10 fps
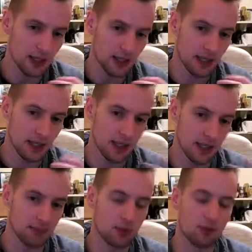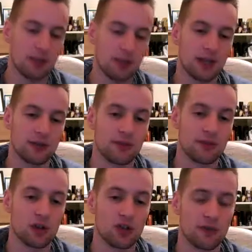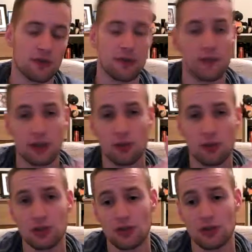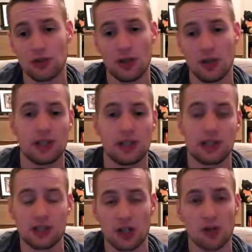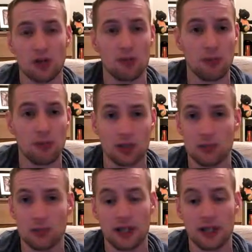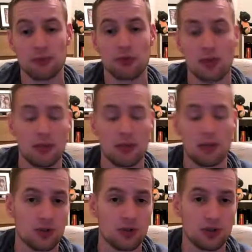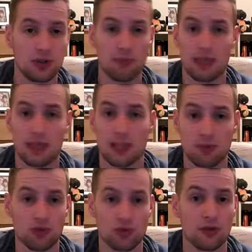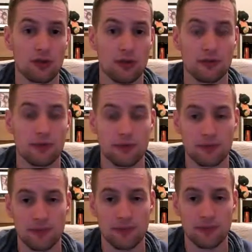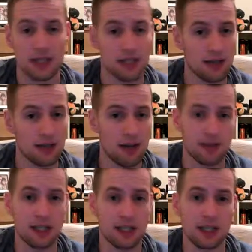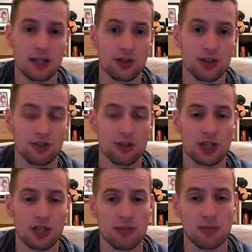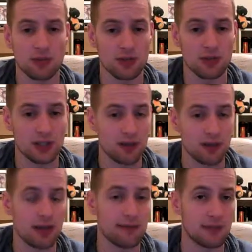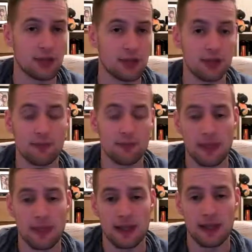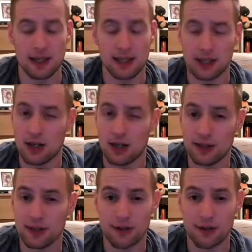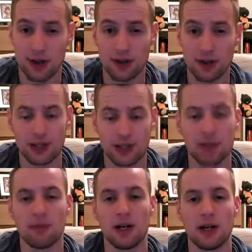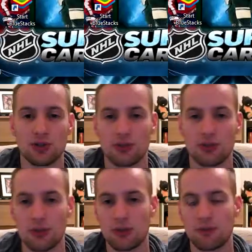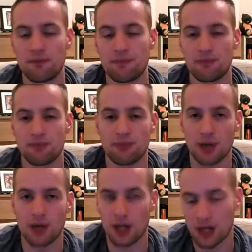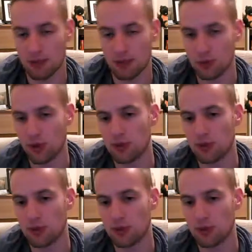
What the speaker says: him compared to a version of him with only 1 slot, this card will be much more valuable because you can make him stronger overall. Now I haven't had any enhancements yet because I don't have many of them, They're kind of hard to come by. I'm using it at the moment, but I'm not going to